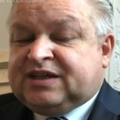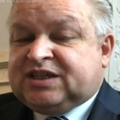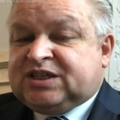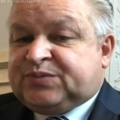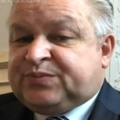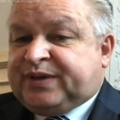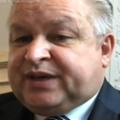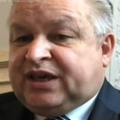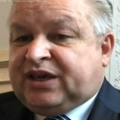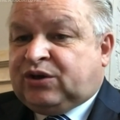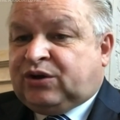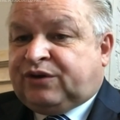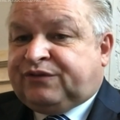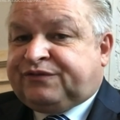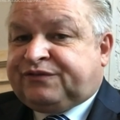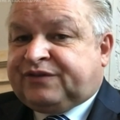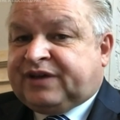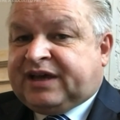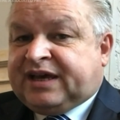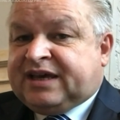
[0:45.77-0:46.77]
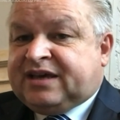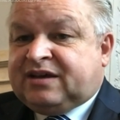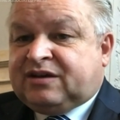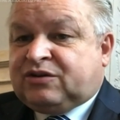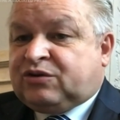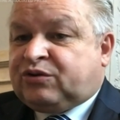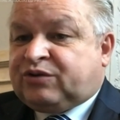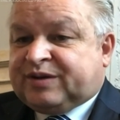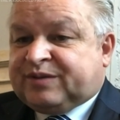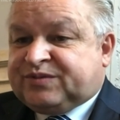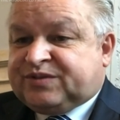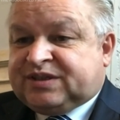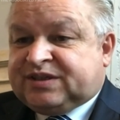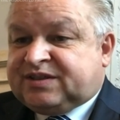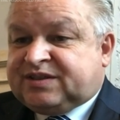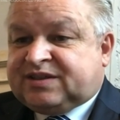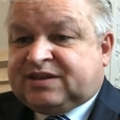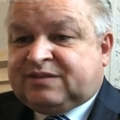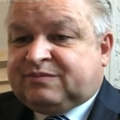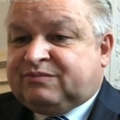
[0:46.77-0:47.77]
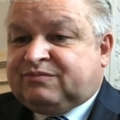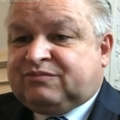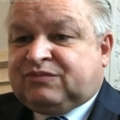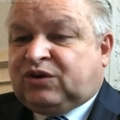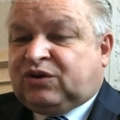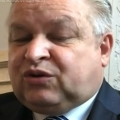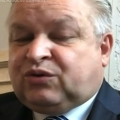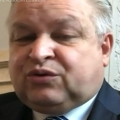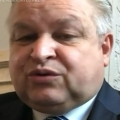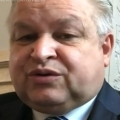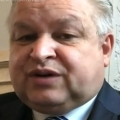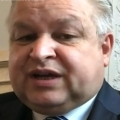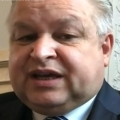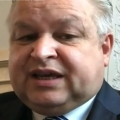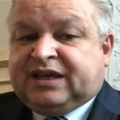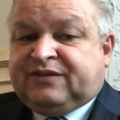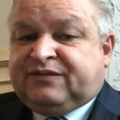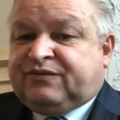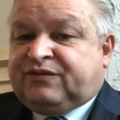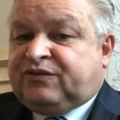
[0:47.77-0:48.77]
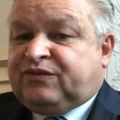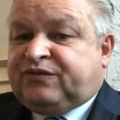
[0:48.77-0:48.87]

speaking of a corrupt system or a